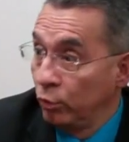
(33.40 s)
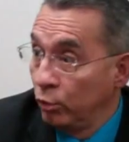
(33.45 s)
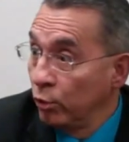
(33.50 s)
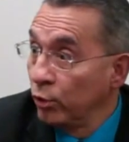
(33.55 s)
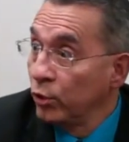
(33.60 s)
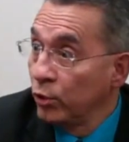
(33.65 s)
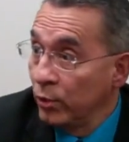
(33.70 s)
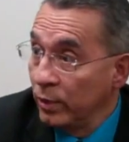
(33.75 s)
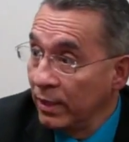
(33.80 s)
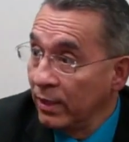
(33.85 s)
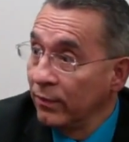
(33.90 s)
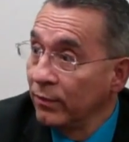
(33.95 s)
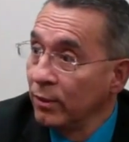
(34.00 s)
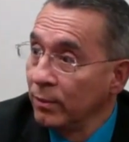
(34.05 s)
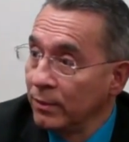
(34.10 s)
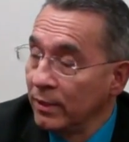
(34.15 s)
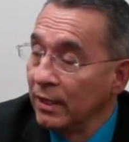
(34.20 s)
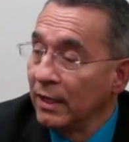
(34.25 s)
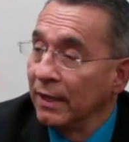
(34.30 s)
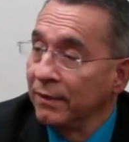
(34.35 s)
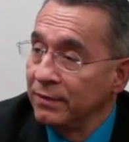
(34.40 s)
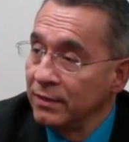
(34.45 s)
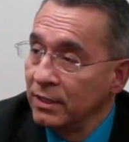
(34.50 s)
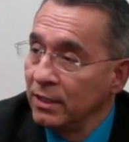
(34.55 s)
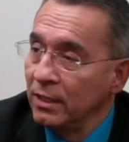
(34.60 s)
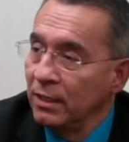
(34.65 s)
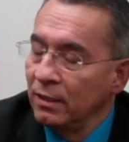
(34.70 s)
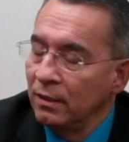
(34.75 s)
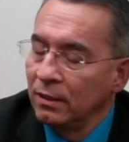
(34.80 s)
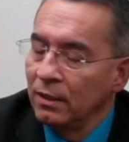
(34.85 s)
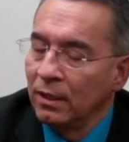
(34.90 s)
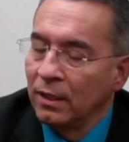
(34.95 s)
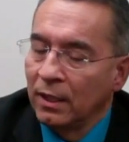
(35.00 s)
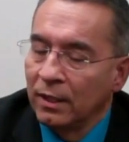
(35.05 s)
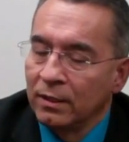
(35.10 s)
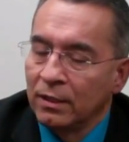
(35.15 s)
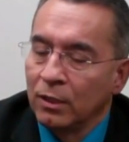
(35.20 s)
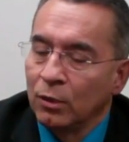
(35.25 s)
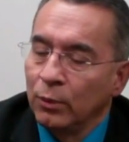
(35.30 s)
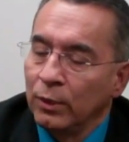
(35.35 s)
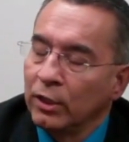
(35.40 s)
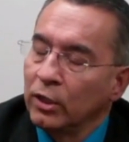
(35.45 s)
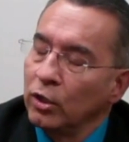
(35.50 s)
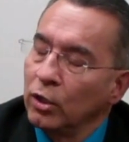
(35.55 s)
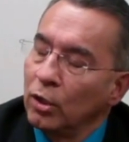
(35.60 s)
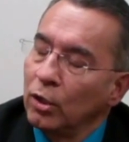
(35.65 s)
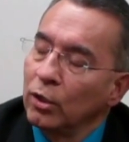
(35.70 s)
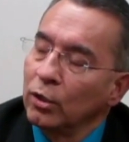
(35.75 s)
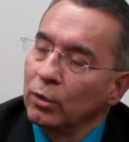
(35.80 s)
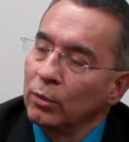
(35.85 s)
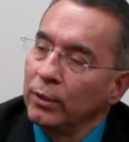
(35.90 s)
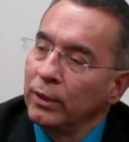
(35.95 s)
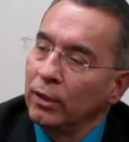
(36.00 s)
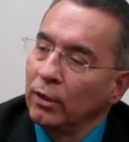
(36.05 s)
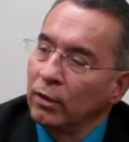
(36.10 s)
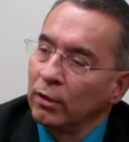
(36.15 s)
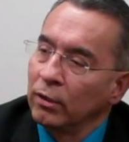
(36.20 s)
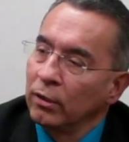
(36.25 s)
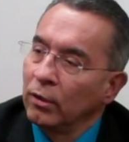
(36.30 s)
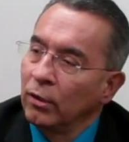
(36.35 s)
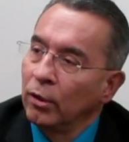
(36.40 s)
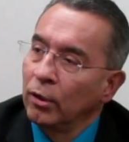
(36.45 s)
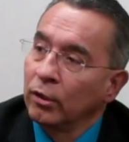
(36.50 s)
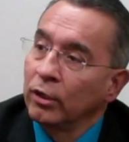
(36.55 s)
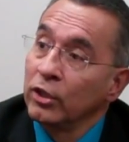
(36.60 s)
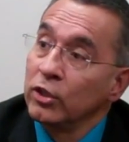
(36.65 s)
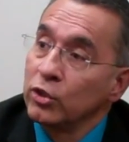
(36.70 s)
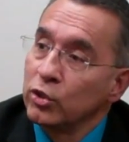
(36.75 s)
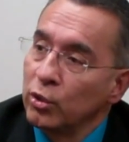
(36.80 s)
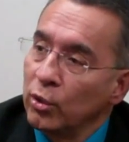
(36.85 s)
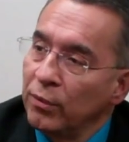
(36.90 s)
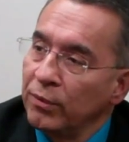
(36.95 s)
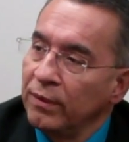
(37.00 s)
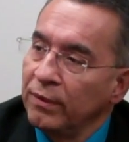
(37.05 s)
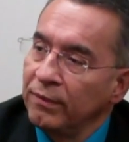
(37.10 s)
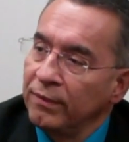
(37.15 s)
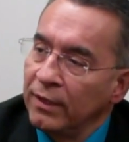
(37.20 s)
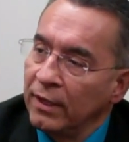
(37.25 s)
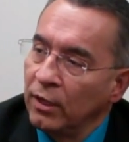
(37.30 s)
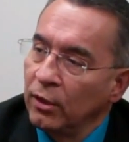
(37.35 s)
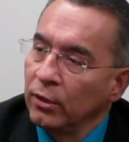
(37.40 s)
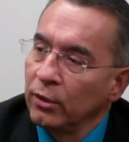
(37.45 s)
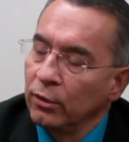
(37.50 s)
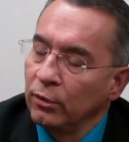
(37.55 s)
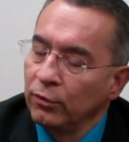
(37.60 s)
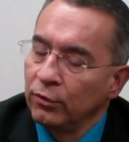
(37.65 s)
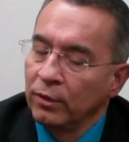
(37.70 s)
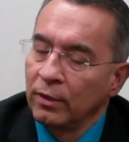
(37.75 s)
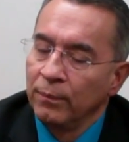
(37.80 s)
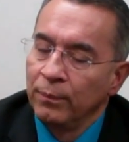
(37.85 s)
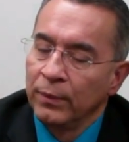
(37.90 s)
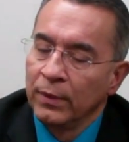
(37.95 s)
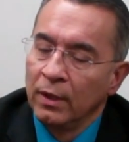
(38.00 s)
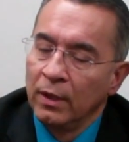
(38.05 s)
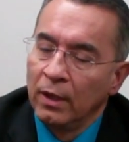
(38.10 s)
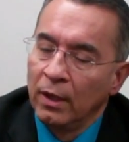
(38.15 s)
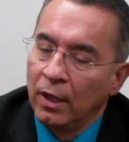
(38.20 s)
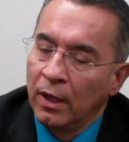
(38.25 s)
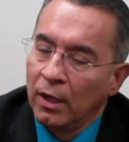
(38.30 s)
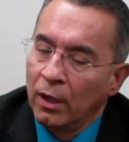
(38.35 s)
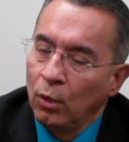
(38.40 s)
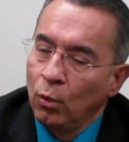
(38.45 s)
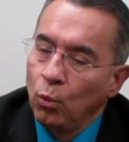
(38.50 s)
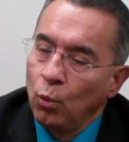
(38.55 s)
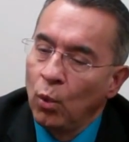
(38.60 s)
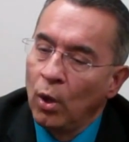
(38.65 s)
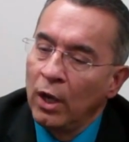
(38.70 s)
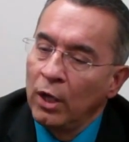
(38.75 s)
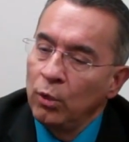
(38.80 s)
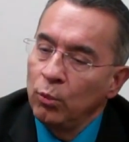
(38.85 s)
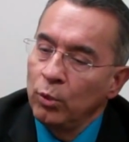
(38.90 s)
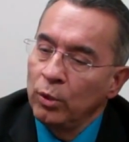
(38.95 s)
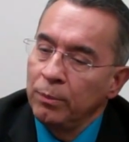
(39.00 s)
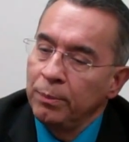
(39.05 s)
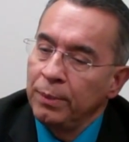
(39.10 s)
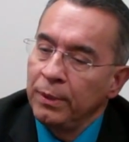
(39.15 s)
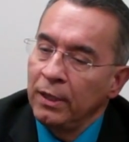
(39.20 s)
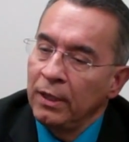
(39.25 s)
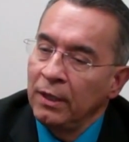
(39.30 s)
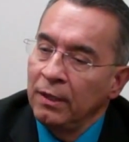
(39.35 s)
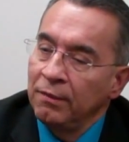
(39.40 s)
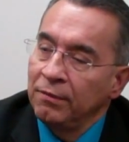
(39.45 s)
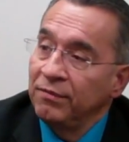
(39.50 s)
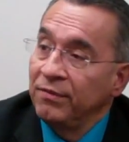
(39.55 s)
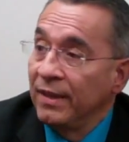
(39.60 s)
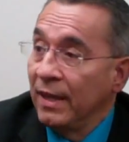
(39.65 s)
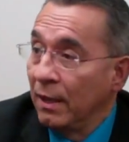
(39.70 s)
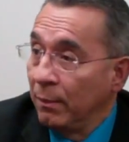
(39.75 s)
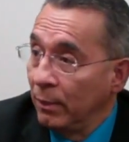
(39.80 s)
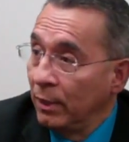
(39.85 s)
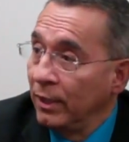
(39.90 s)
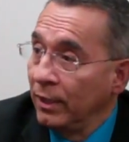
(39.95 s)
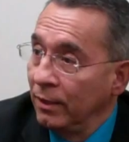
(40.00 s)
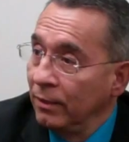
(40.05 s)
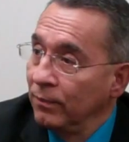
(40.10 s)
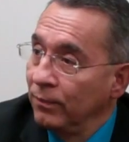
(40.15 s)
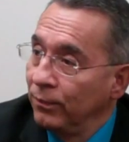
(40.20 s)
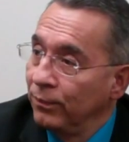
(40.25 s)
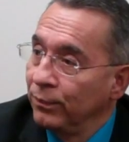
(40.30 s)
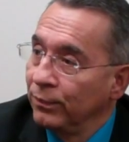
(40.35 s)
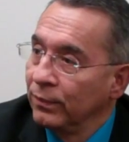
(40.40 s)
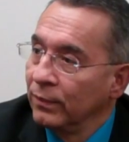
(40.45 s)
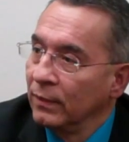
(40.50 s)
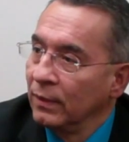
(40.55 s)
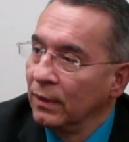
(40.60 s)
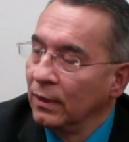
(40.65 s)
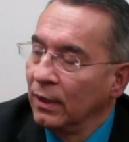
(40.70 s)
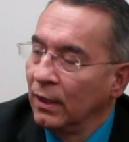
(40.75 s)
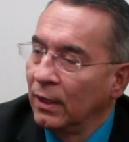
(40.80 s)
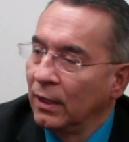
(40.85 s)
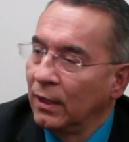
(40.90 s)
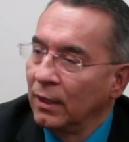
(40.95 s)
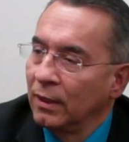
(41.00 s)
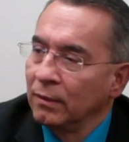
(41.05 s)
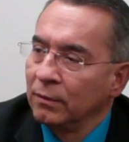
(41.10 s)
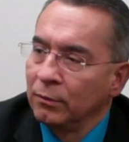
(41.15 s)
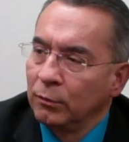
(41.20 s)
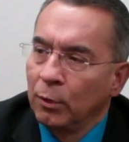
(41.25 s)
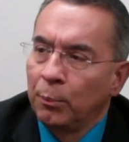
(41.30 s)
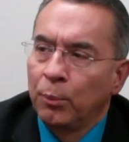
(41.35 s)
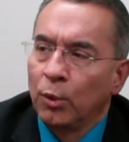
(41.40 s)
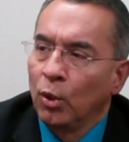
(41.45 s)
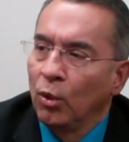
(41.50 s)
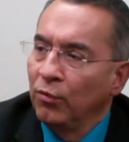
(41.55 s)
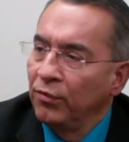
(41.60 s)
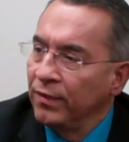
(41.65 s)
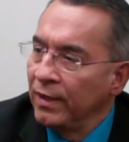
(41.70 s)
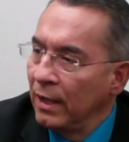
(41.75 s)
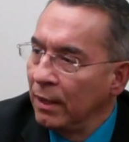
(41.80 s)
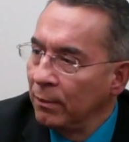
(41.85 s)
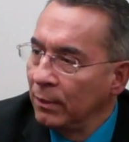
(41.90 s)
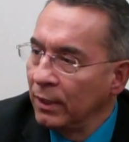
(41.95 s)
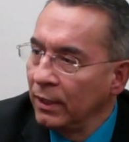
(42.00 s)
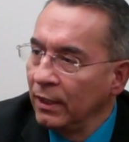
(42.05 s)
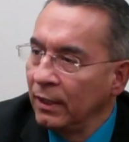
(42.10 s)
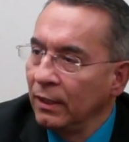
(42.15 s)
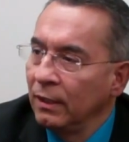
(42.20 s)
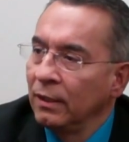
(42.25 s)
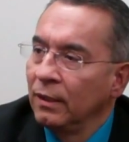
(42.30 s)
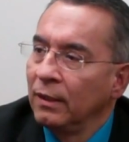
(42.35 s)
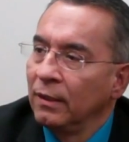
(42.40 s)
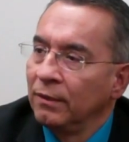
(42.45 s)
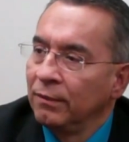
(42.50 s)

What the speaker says: two or three of them that I've seen that I think we can all agree are conservative values. One would be family, the pro-family.